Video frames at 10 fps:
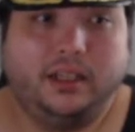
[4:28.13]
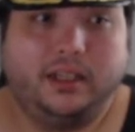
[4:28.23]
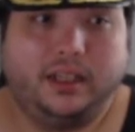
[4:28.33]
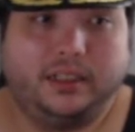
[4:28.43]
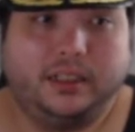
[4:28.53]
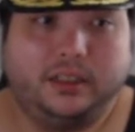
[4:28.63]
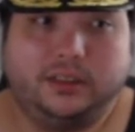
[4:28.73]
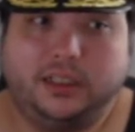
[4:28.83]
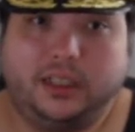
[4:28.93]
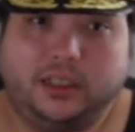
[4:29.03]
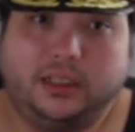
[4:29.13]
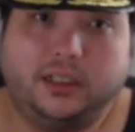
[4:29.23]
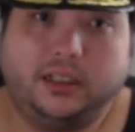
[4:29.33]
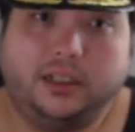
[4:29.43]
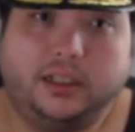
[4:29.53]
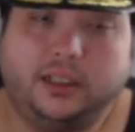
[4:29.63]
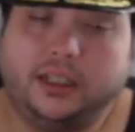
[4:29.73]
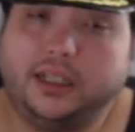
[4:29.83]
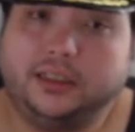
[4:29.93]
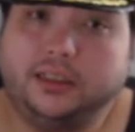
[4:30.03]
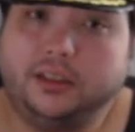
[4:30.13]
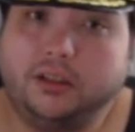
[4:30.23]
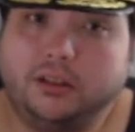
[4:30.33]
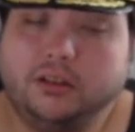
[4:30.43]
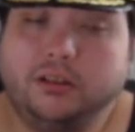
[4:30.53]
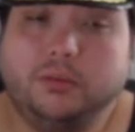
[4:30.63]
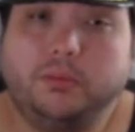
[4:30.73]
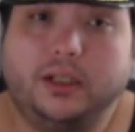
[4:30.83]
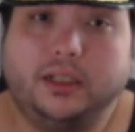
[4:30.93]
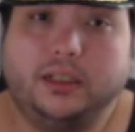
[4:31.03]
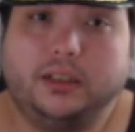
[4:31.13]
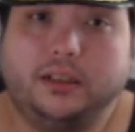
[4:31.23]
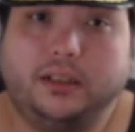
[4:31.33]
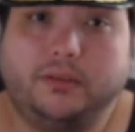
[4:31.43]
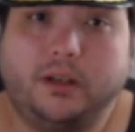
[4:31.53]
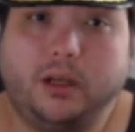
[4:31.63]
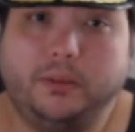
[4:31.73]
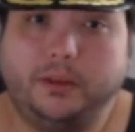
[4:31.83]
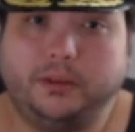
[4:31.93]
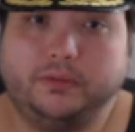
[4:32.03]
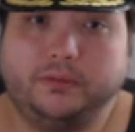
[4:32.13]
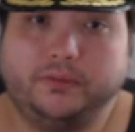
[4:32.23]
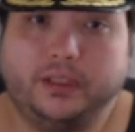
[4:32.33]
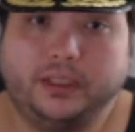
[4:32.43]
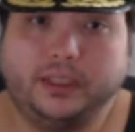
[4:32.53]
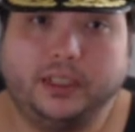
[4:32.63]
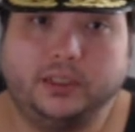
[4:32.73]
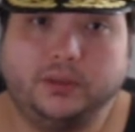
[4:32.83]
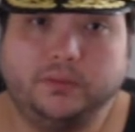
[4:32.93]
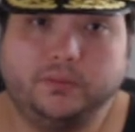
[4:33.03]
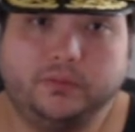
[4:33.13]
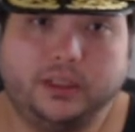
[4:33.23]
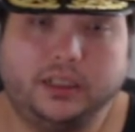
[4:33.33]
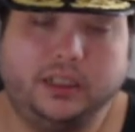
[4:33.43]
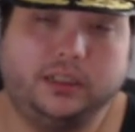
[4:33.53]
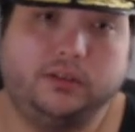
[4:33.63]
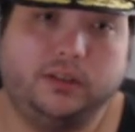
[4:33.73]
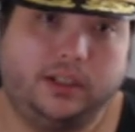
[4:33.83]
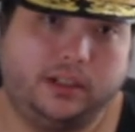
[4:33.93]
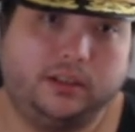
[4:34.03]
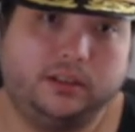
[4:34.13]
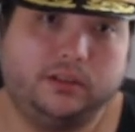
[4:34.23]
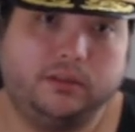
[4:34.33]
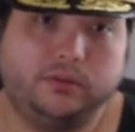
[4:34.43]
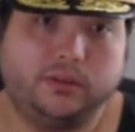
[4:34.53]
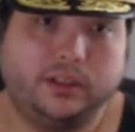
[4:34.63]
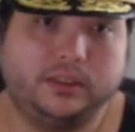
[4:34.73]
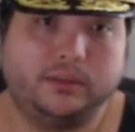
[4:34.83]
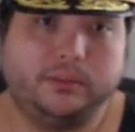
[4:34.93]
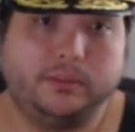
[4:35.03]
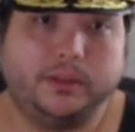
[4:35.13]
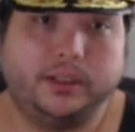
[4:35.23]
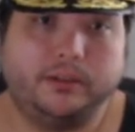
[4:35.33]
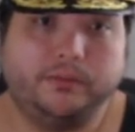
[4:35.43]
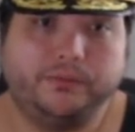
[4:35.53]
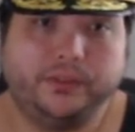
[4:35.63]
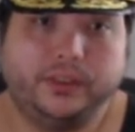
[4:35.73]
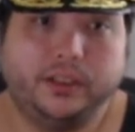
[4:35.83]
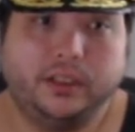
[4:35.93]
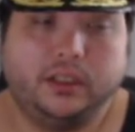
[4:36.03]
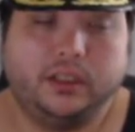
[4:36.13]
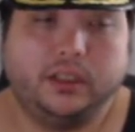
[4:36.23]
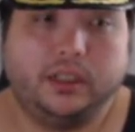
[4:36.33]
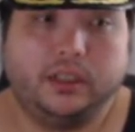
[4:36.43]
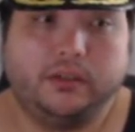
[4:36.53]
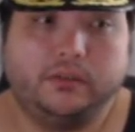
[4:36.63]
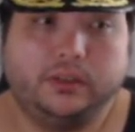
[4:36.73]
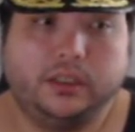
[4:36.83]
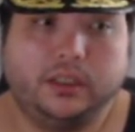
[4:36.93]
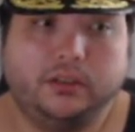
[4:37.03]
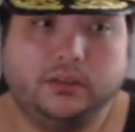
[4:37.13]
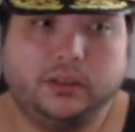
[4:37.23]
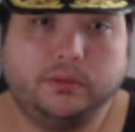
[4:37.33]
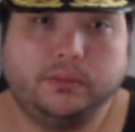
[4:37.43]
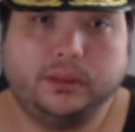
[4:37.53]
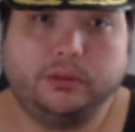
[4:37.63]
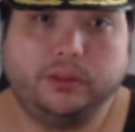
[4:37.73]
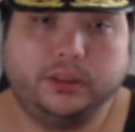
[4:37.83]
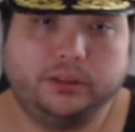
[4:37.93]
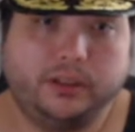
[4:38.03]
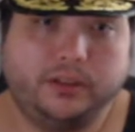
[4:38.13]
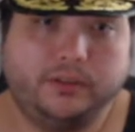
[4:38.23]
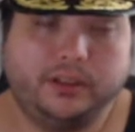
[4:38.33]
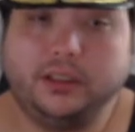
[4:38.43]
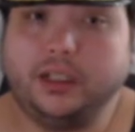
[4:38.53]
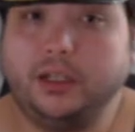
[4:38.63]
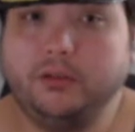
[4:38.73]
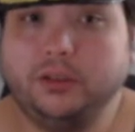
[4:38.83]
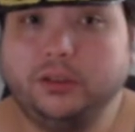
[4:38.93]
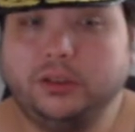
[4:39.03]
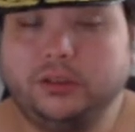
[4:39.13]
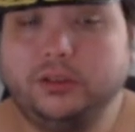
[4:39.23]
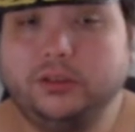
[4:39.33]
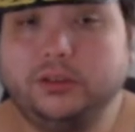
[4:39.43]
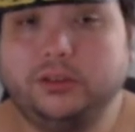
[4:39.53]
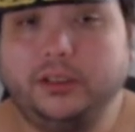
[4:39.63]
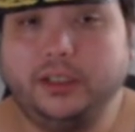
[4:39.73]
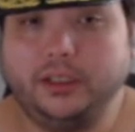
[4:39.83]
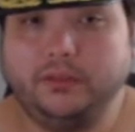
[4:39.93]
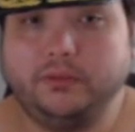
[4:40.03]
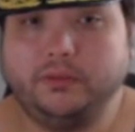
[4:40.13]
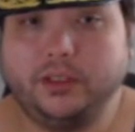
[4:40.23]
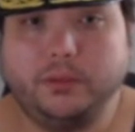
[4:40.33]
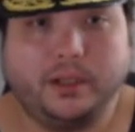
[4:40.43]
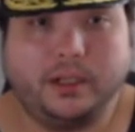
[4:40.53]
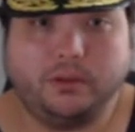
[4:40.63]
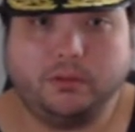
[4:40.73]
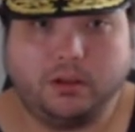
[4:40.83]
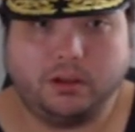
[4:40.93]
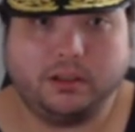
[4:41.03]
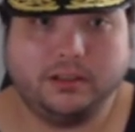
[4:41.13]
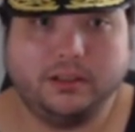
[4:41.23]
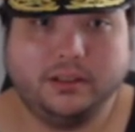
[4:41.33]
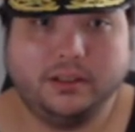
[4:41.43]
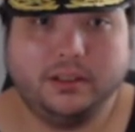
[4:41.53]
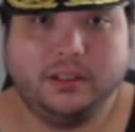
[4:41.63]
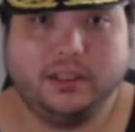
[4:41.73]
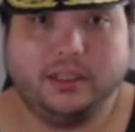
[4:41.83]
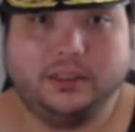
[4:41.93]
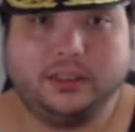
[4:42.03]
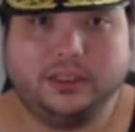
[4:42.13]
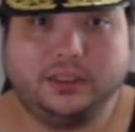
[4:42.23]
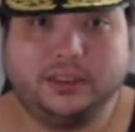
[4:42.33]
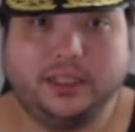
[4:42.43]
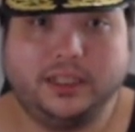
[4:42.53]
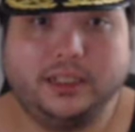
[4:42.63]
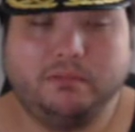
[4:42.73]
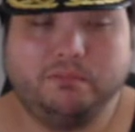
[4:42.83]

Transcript: I don't see that uh, lasting long but I'm hoping it does at least for now until I find something better um, in terms of my Twitch streaming I will still stream no matter what it's just that